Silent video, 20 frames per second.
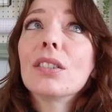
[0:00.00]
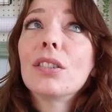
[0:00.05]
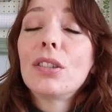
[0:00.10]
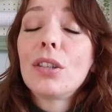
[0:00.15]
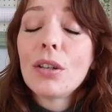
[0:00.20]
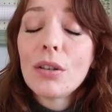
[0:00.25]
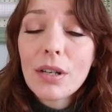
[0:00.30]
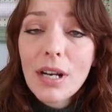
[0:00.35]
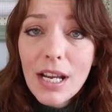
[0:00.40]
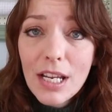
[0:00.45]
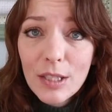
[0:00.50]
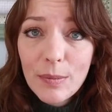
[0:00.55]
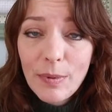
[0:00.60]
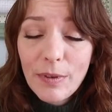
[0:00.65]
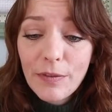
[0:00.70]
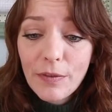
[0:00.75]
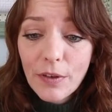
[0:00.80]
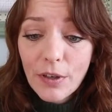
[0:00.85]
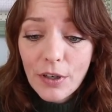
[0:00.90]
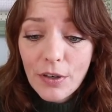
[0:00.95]
two days
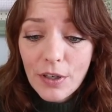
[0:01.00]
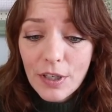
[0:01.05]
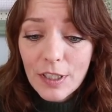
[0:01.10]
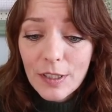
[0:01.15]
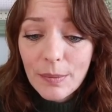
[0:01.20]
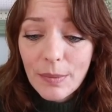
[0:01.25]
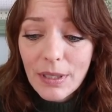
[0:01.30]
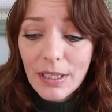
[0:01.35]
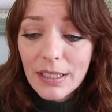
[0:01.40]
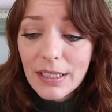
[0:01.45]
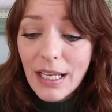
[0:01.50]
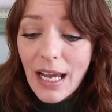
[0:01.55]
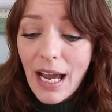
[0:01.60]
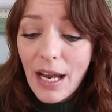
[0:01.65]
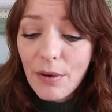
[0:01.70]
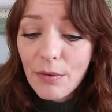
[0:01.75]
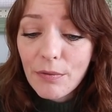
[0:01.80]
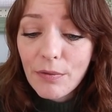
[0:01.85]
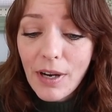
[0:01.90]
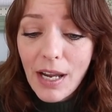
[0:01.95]
before Christmas,
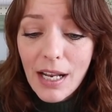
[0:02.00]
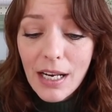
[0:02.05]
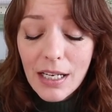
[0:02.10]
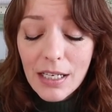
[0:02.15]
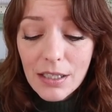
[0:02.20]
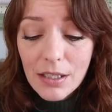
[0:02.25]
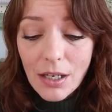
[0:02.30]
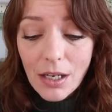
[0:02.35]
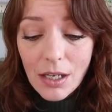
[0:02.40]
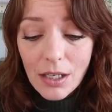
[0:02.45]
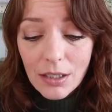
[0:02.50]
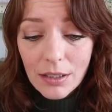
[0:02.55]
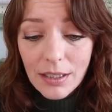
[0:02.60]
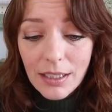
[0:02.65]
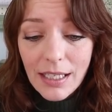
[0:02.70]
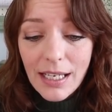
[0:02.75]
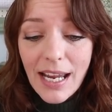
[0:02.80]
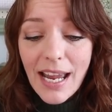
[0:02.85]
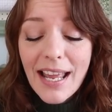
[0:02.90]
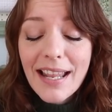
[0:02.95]
I ran into
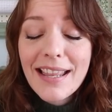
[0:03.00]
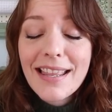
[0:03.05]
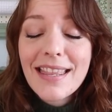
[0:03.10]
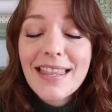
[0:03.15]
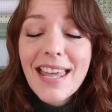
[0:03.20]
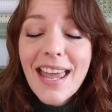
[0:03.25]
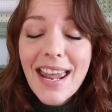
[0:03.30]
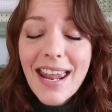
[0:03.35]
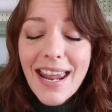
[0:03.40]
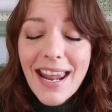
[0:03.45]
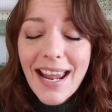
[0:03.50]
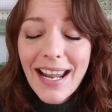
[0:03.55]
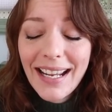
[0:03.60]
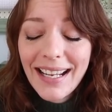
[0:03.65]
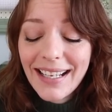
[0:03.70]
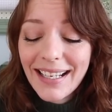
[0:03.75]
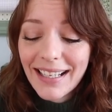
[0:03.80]
Aldi, and they,